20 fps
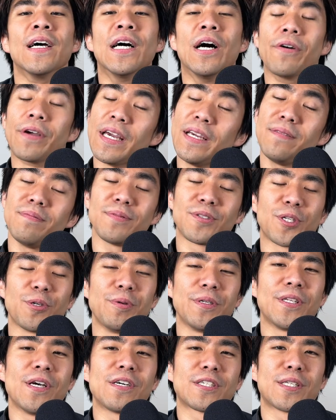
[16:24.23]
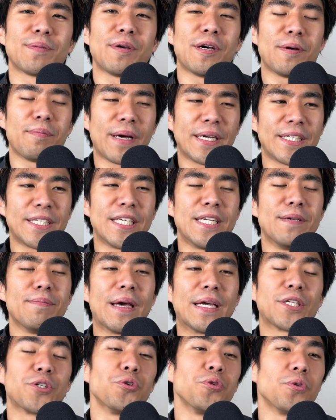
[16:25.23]
Okay, so we talked about my team
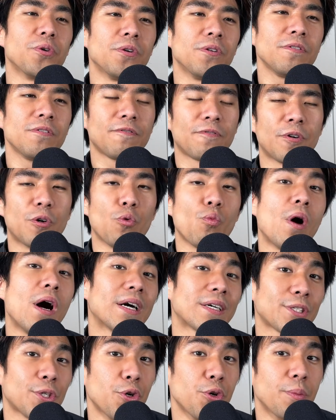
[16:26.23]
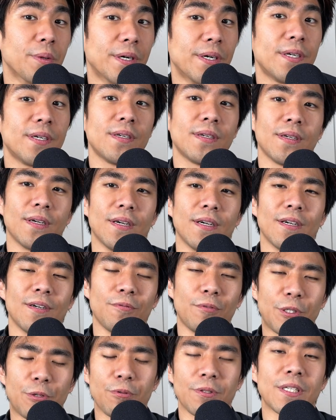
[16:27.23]
at Google for Walktober,
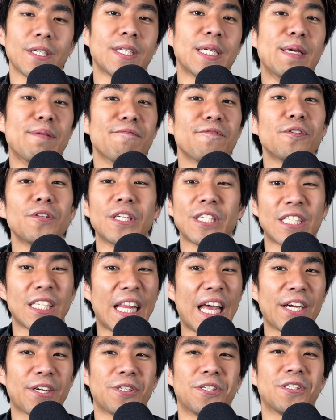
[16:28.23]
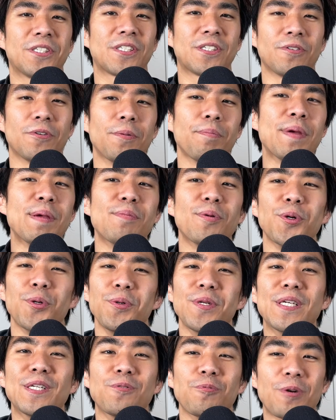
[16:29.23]
which was a team full of slackers or people who
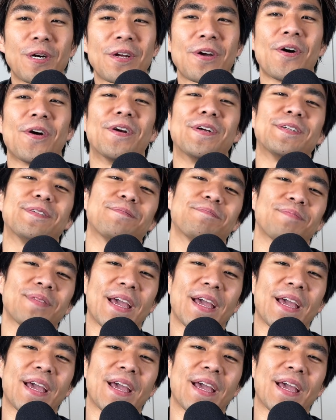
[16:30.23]
didn't work hard.